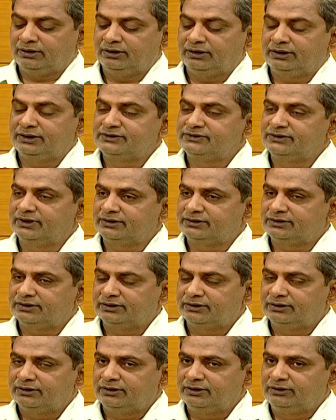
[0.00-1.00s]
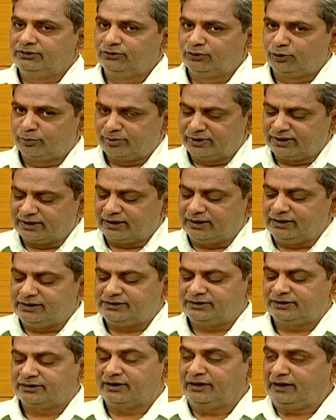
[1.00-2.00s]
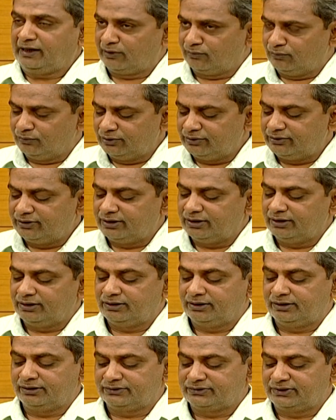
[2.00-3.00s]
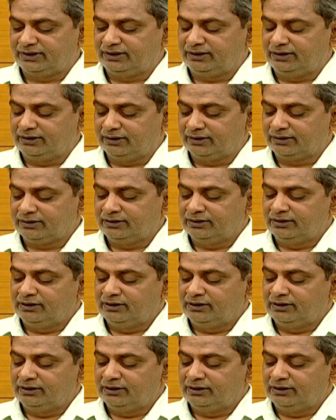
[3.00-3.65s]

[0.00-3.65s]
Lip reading: is that European culture, and I quote Said here,